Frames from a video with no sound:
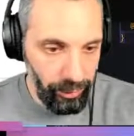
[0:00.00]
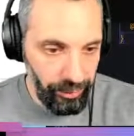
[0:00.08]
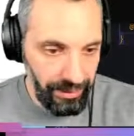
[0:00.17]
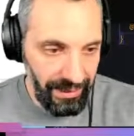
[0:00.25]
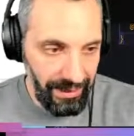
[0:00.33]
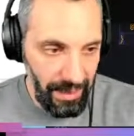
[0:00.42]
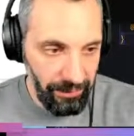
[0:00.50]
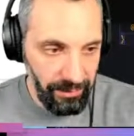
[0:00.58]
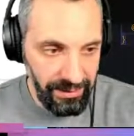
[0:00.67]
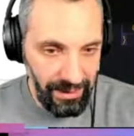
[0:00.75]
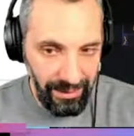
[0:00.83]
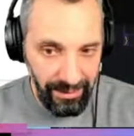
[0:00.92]
sign out and
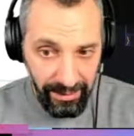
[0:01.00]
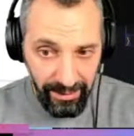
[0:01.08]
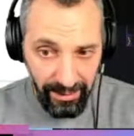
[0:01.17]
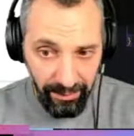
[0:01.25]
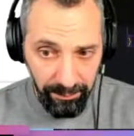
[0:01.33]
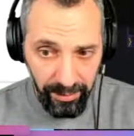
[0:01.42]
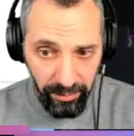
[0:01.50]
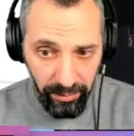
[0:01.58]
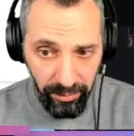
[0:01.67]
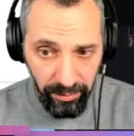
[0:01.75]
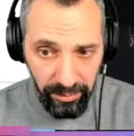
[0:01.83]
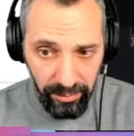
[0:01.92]
sign in again,
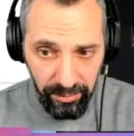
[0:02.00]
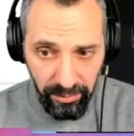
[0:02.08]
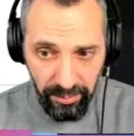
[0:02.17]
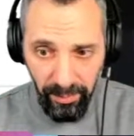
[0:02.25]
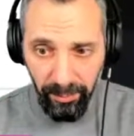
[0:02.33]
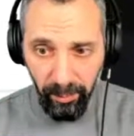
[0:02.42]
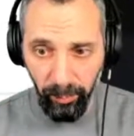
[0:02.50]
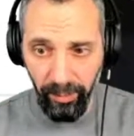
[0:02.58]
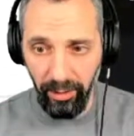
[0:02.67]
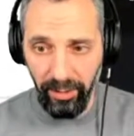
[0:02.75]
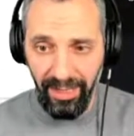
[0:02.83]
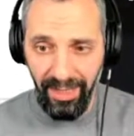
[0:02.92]
because remember, we
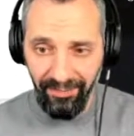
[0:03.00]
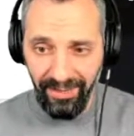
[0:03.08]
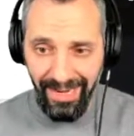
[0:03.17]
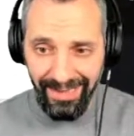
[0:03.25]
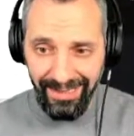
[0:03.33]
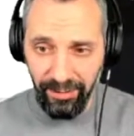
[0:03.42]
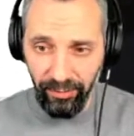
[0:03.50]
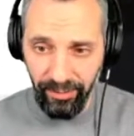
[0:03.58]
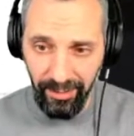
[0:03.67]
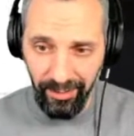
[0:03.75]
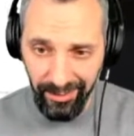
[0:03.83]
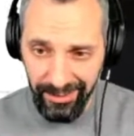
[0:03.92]
already have an ID
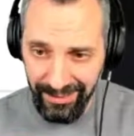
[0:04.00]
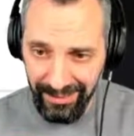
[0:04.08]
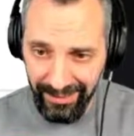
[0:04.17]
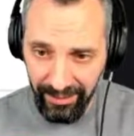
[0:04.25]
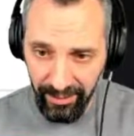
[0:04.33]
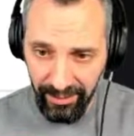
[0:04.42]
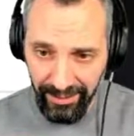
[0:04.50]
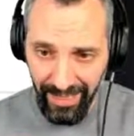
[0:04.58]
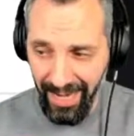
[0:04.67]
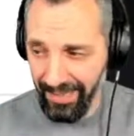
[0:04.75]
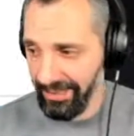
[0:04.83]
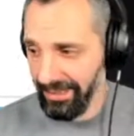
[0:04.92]
token sitting there in the
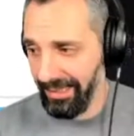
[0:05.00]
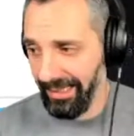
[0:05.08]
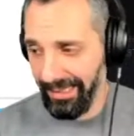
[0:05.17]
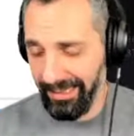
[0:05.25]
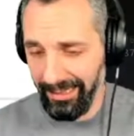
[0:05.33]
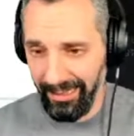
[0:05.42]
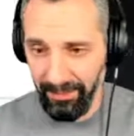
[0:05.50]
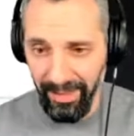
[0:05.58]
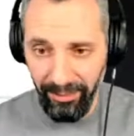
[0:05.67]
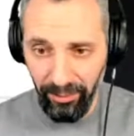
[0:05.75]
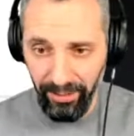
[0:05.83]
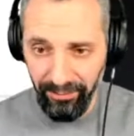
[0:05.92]
cache and it
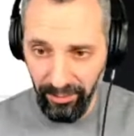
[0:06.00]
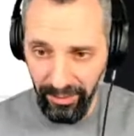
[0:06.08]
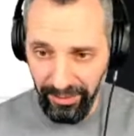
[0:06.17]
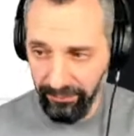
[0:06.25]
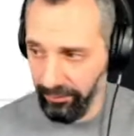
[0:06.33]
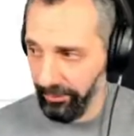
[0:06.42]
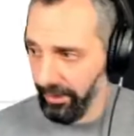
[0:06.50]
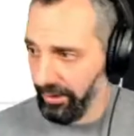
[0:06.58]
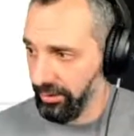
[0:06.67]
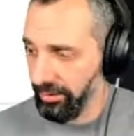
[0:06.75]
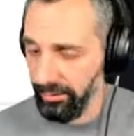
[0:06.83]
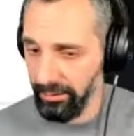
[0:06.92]
might not have the right
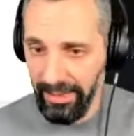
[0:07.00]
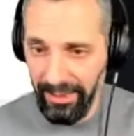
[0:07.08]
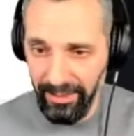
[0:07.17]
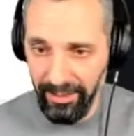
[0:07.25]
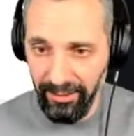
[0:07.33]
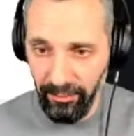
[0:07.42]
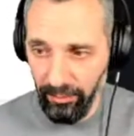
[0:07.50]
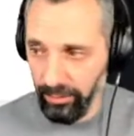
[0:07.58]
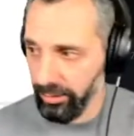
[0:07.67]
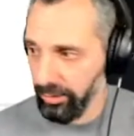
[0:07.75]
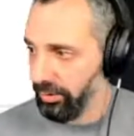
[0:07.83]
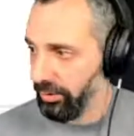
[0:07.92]
information either
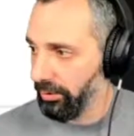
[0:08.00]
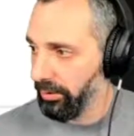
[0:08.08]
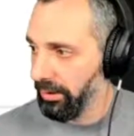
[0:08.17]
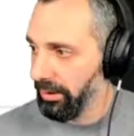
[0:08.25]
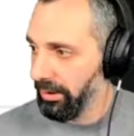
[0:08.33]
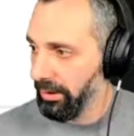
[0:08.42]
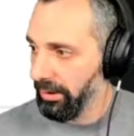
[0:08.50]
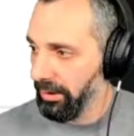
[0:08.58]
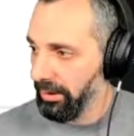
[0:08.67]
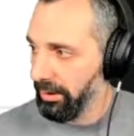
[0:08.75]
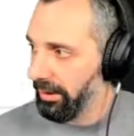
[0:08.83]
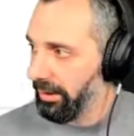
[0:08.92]
also. So
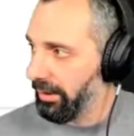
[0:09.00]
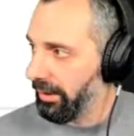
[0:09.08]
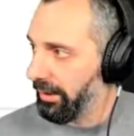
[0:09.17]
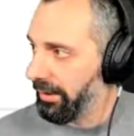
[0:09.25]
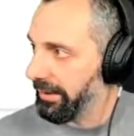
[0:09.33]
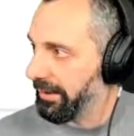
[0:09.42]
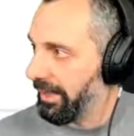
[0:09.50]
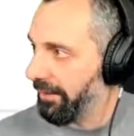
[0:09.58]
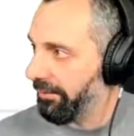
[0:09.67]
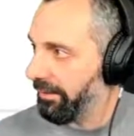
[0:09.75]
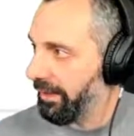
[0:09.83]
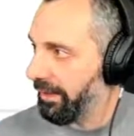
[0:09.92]
let's
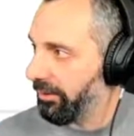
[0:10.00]
navigate